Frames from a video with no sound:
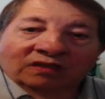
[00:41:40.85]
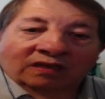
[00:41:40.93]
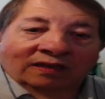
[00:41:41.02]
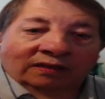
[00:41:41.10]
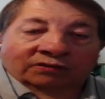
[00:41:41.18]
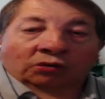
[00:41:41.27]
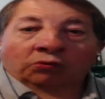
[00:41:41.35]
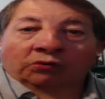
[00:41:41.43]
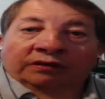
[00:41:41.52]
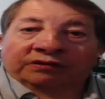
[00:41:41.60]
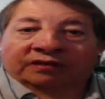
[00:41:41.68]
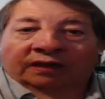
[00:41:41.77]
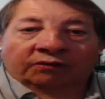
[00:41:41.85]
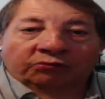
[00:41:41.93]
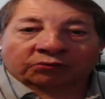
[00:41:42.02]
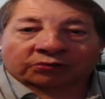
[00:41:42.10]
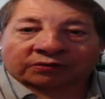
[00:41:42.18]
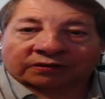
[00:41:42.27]
Attorney
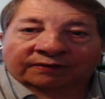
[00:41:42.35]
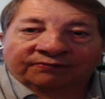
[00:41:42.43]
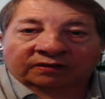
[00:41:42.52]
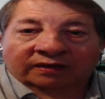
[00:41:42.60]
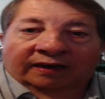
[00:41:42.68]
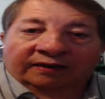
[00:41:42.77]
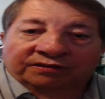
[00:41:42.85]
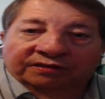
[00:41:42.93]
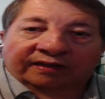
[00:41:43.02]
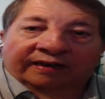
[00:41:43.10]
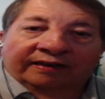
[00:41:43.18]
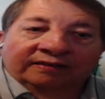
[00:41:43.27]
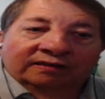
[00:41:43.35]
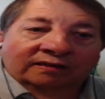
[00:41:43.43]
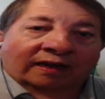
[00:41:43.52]
General of the United States."